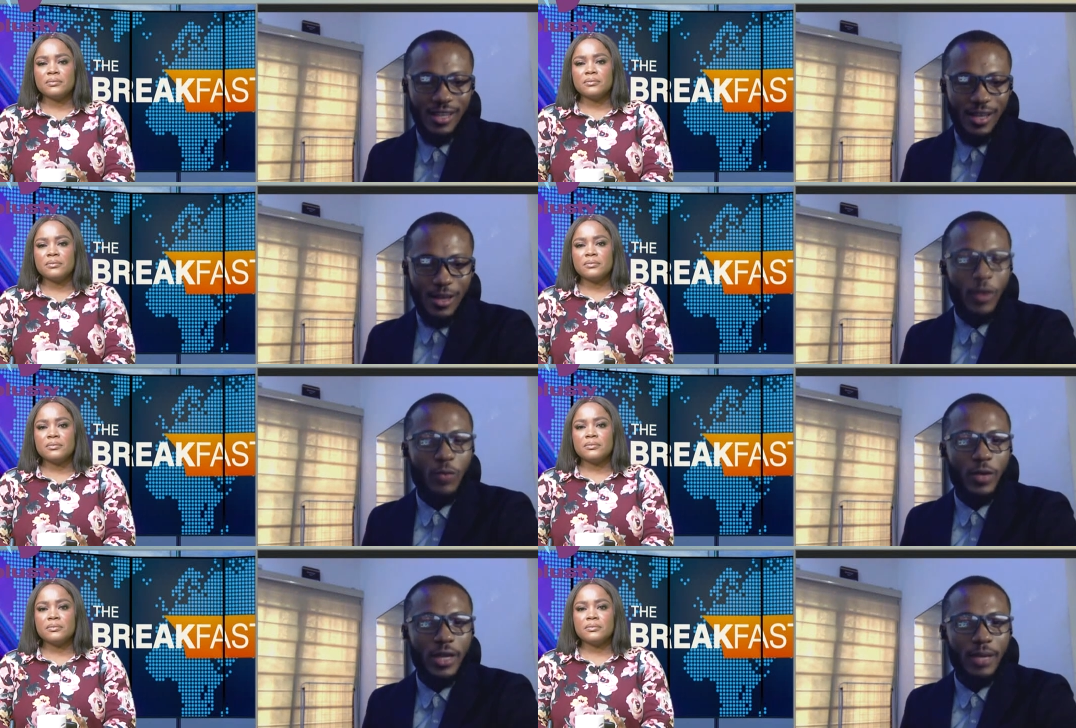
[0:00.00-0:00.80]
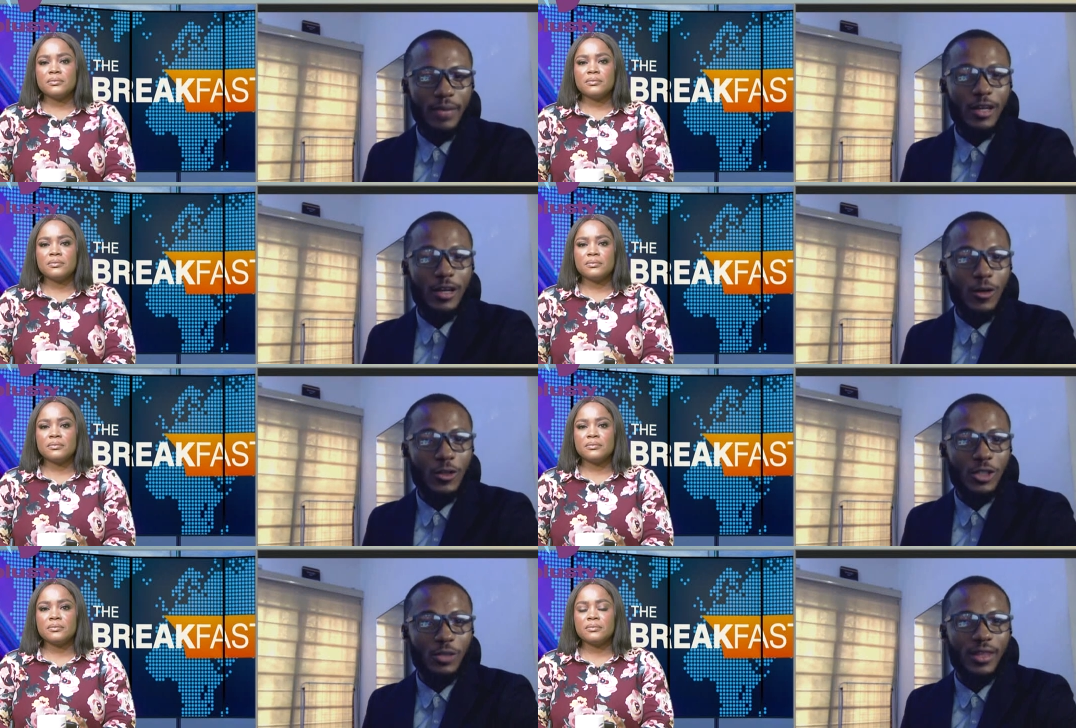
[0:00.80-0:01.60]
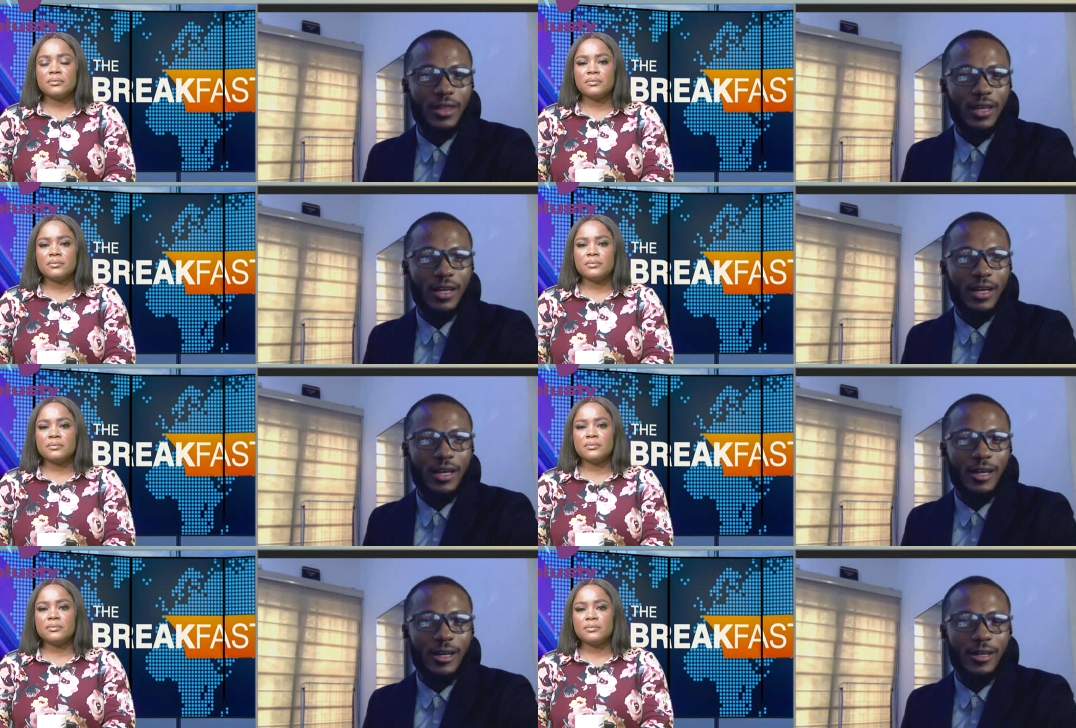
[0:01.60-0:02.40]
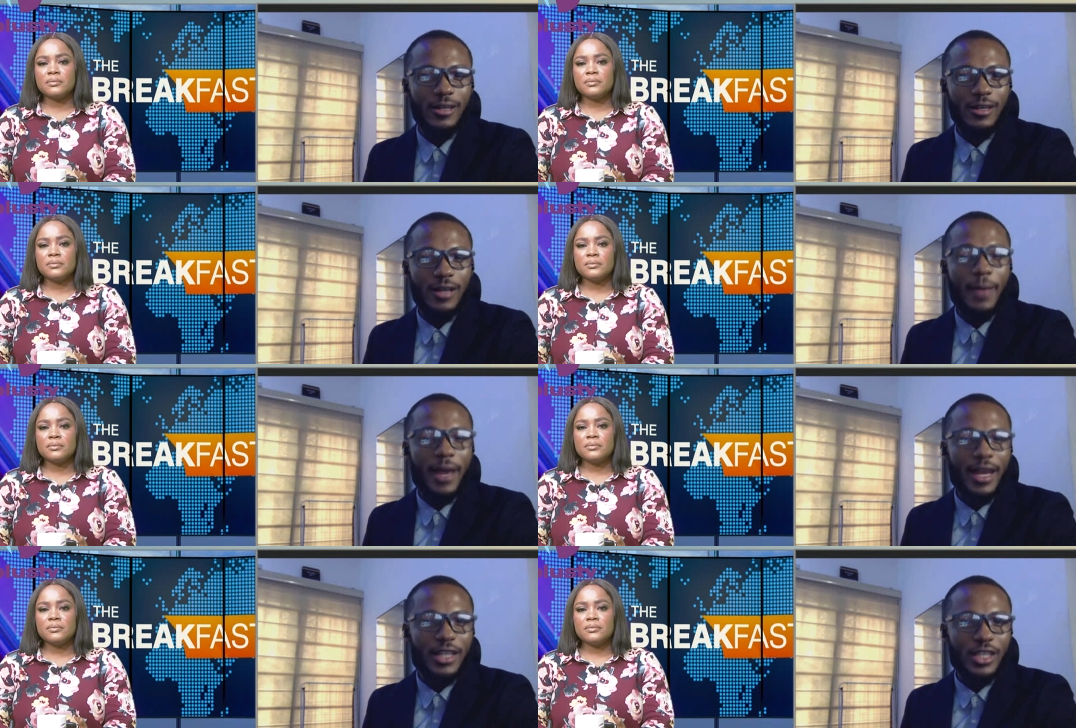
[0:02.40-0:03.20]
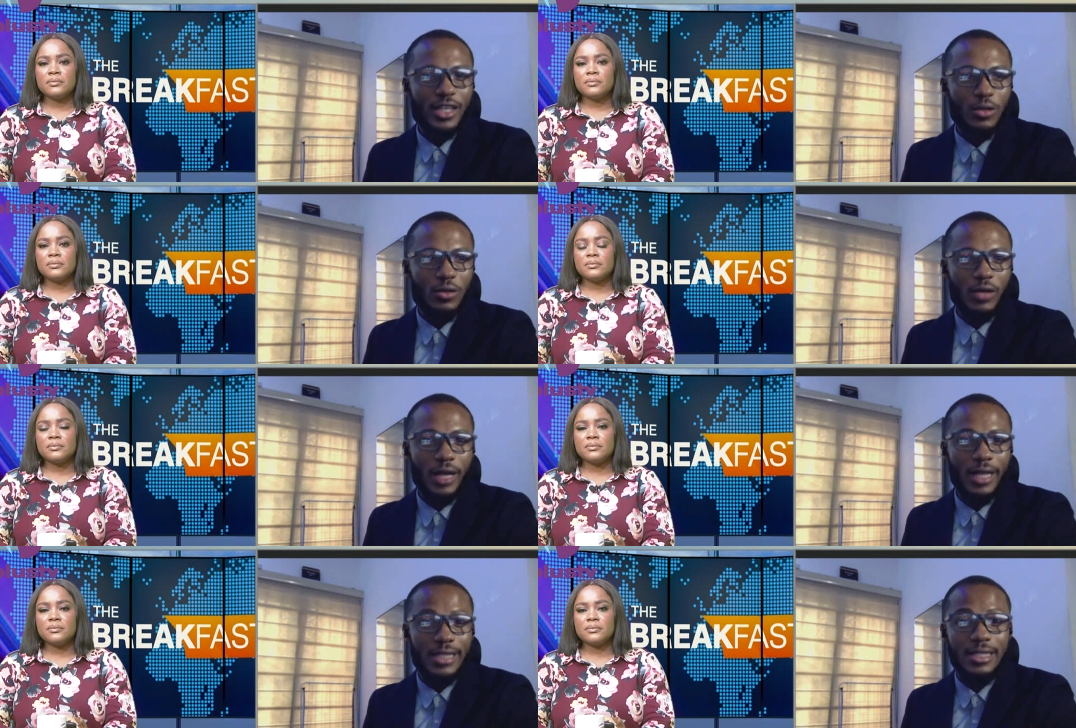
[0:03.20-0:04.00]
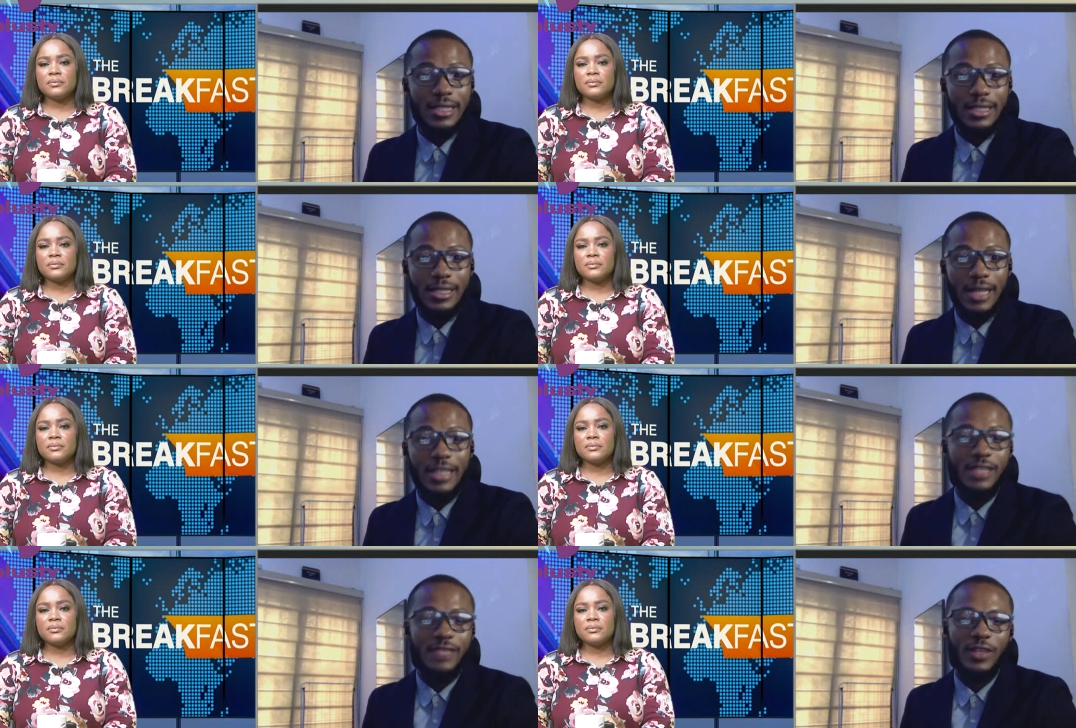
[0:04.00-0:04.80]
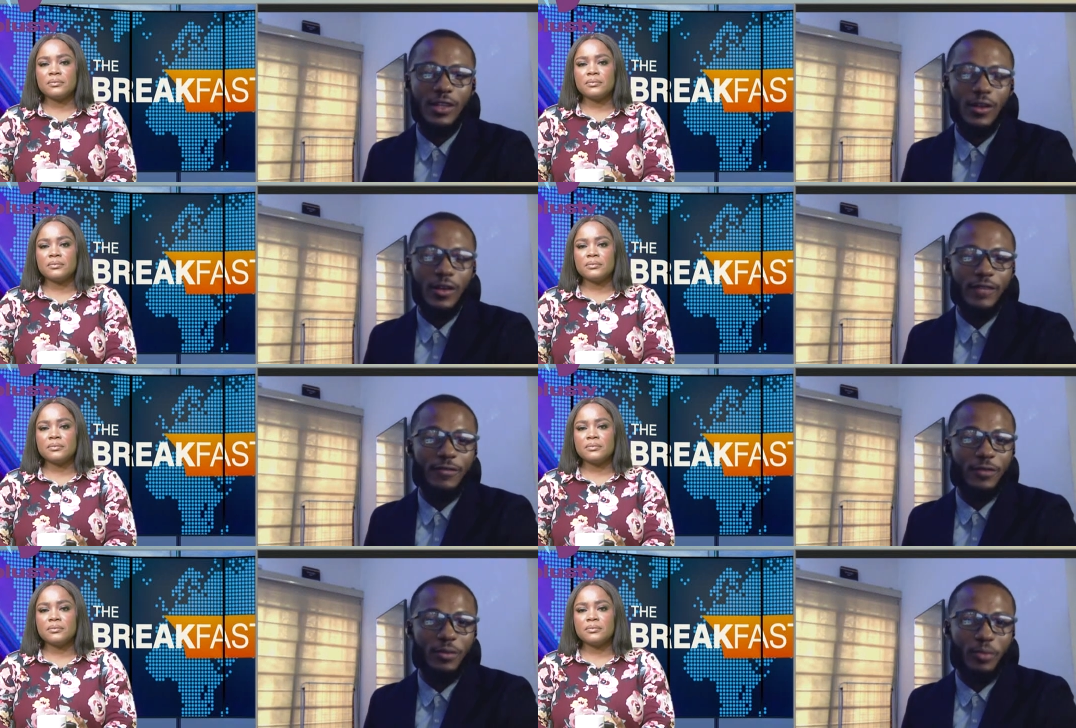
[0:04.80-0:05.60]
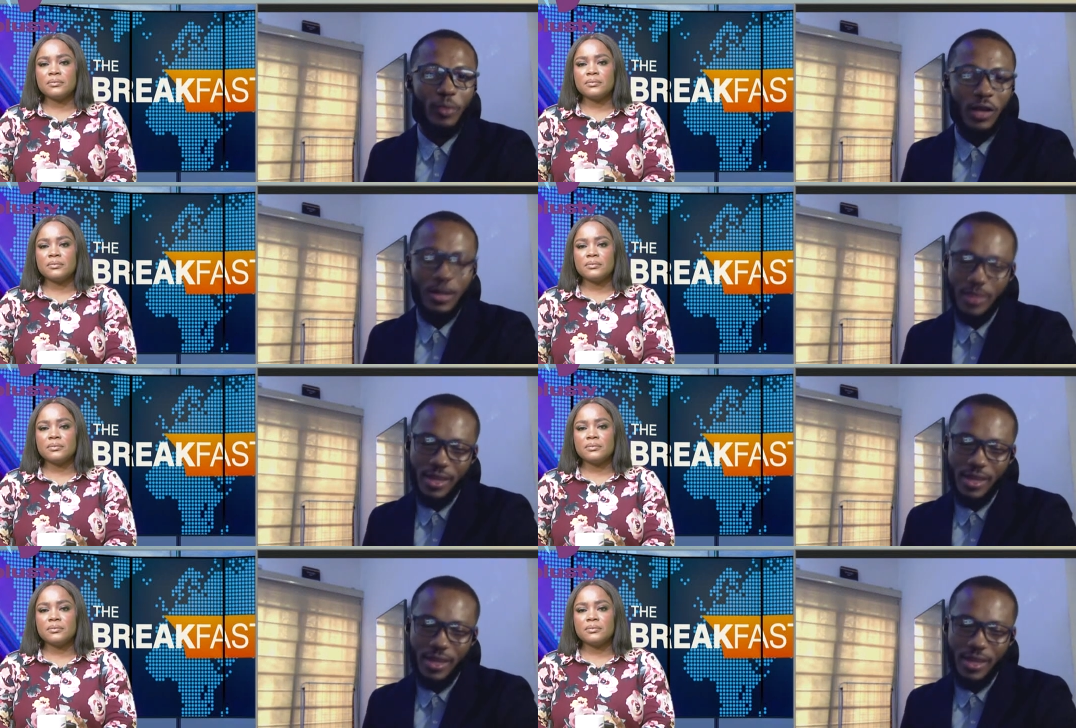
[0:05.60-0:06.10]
Speaker 1: when we are being coached with uh, a manager who hasn't uh, achieved a lot in football.